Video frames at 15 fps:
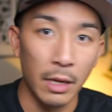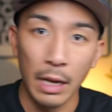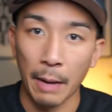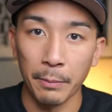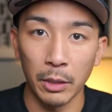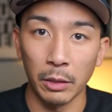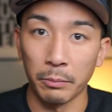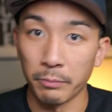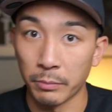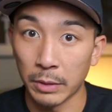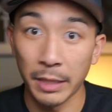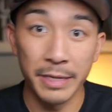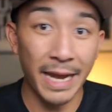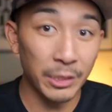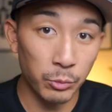I'm gonna
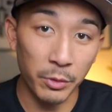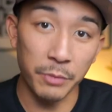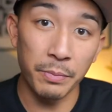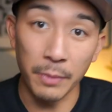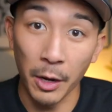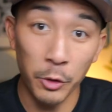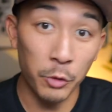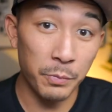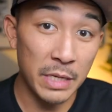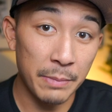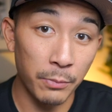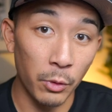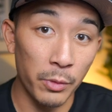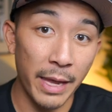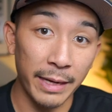connect with other
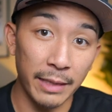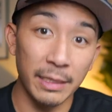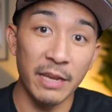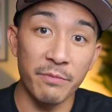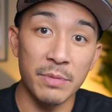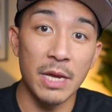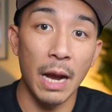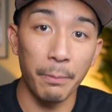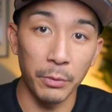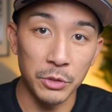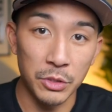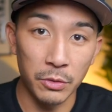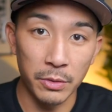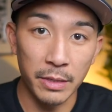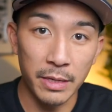people that can give me
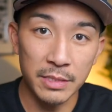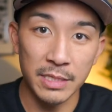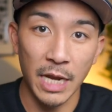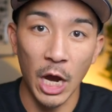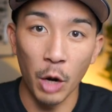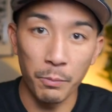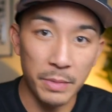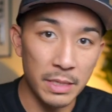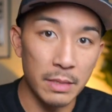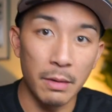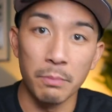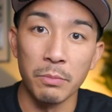opportunities and help me